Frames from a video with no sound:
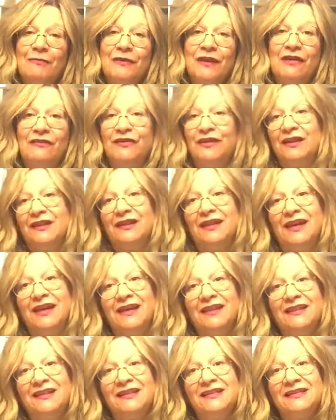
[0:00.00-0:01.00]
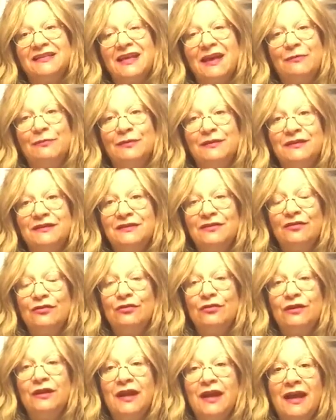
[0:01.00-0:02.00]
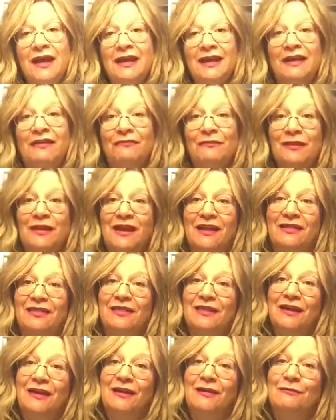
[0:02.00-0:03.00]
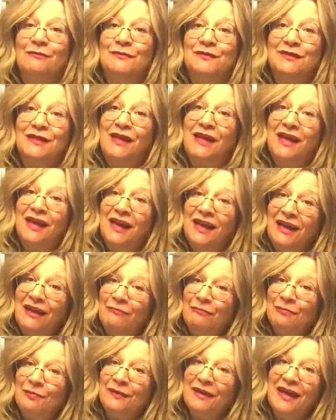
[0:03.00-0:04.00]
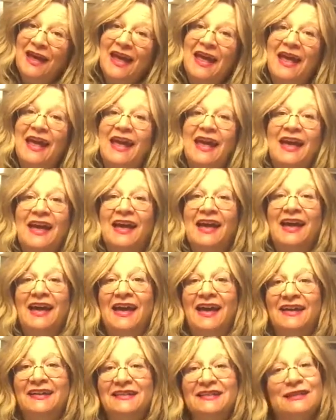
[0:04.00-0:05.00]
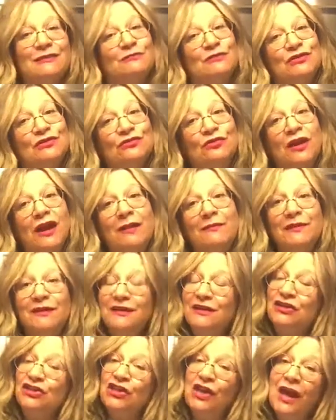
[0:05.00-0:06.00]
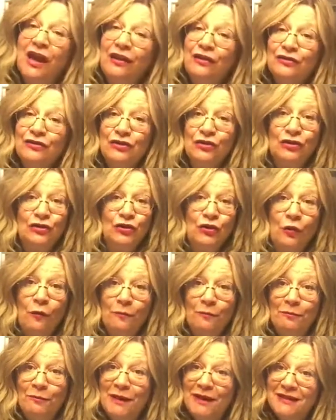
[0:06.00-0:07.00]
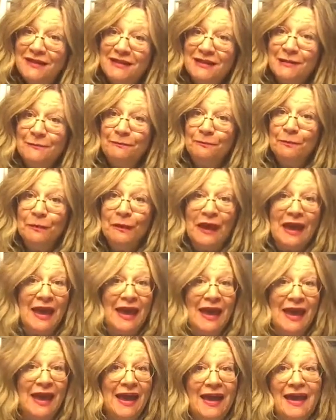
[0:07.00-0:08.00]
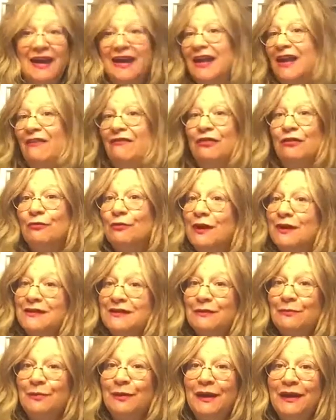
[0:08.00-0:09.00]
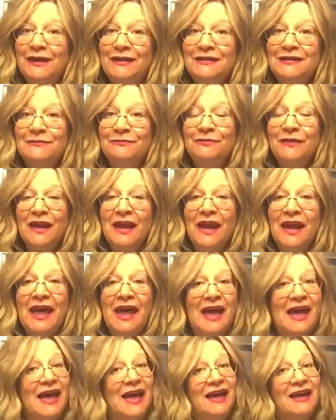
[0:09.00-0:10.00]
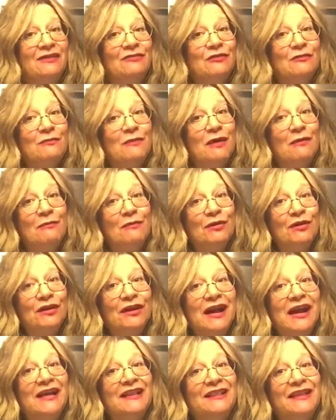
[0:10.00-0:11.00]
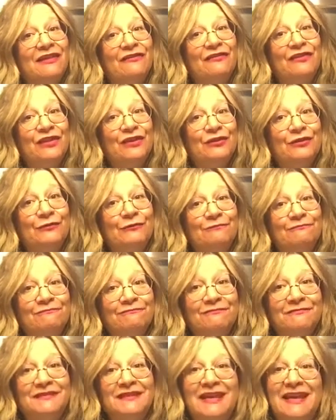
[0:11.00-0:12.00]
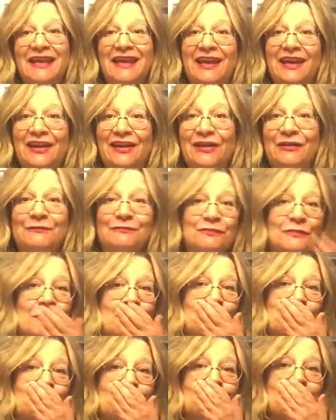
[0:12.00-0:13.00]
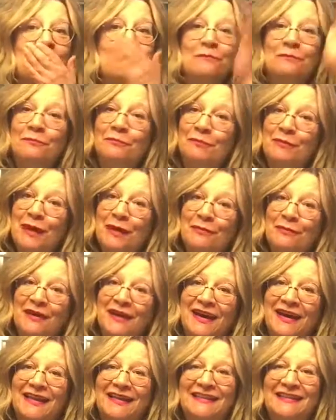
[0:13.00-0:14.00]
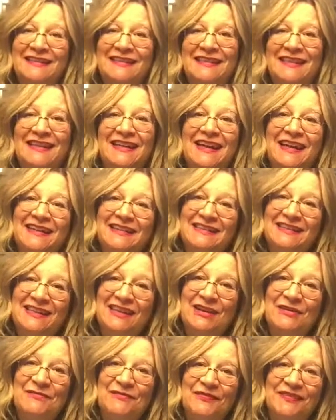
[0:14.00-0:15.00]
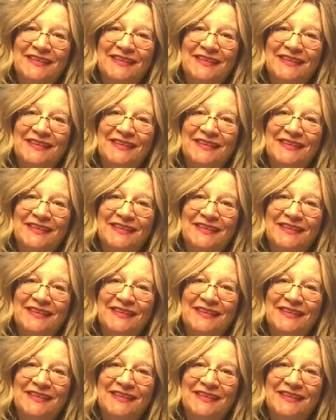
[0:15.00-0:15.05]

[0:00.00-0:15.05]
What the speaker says: If you like this episode, give me a thumbs up and subscribe to the channel so you don't miss any of the recipes. And remember, I love you. Take care. Bye-bye. See you next time.